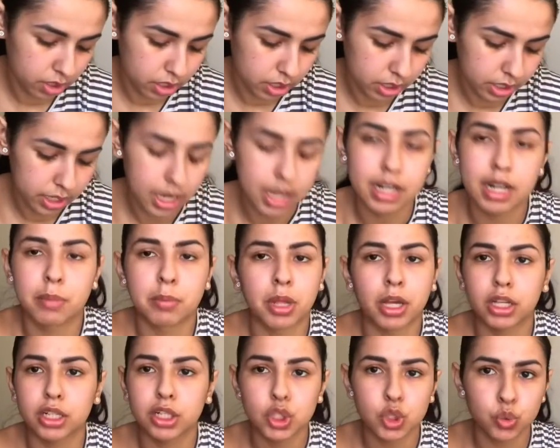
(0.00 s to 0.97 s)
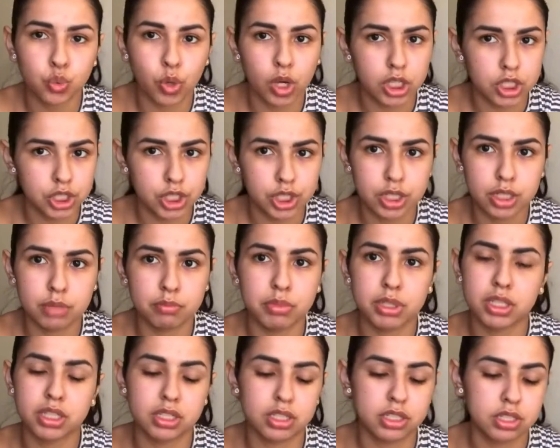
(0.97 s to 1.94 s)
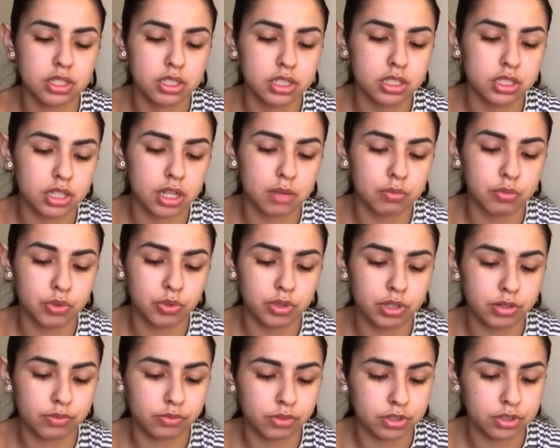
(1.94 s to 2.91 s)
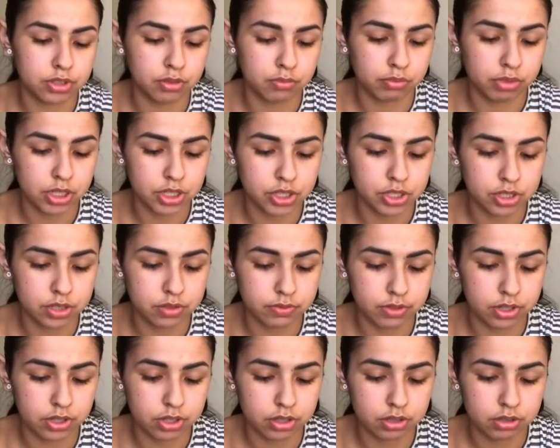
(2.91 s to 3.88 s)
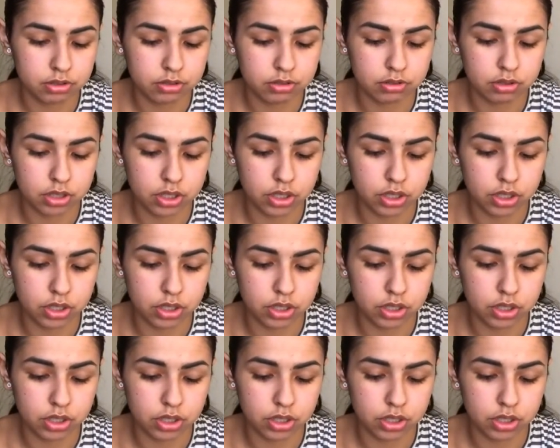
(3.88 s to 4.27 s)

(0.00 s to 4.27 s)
Again, I'm not going to swatch it because I'm doing a first impressions video.